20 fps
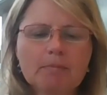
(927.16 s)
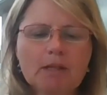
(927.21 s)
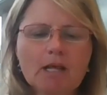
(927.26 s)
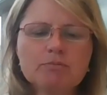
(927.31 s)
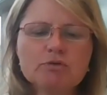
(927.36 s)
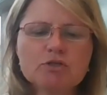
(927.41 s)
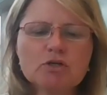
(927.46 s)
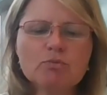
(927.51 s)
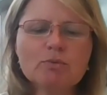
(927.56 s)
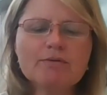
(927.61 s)
I'm
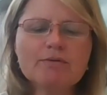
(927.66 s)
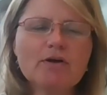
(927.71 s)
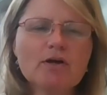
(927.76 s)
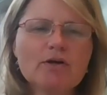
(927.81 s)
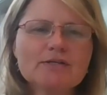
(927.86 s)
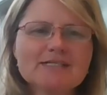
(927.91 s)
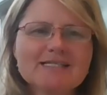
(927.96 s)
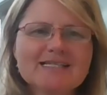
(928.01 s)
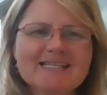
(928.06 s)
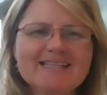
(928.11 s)
sure we've
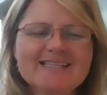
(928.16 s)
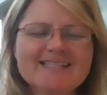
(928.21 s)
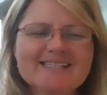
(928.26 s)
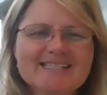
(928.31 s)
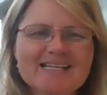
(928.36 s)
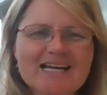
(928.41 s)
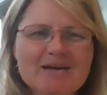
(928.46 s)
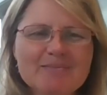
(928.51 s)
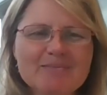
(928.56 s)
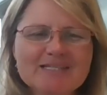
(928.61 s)
all seen the
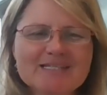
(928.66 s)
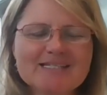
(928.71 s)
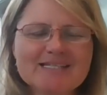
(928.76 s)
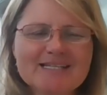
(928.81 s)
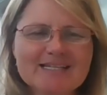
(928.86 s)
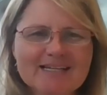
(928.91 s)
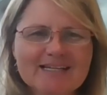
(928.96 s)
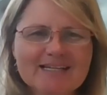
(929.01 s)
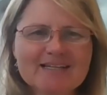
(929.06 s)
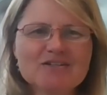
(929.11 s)
Simon
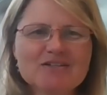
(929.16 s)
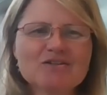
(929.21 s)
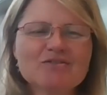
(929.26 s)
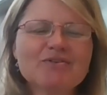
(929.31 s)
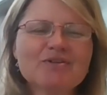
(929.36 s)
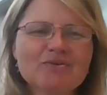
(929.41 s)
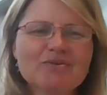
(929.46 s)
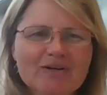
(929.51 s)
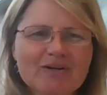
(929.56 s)
Sinek interview